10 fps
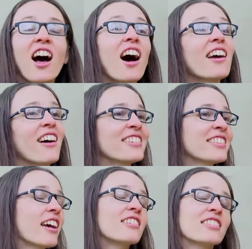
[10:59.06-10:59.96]
I
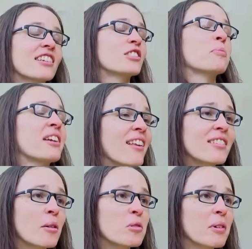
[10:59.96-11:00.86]
just like to spend a lot of
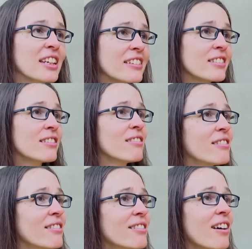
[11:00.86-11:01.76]
time with my kids.
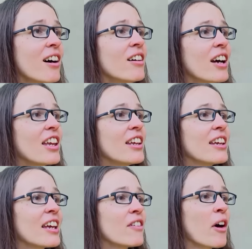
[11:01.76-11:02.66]
But on it, Kelduchi
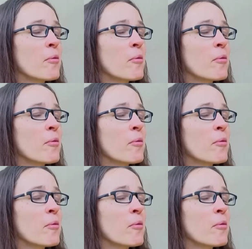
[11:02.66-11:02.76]
Gargizi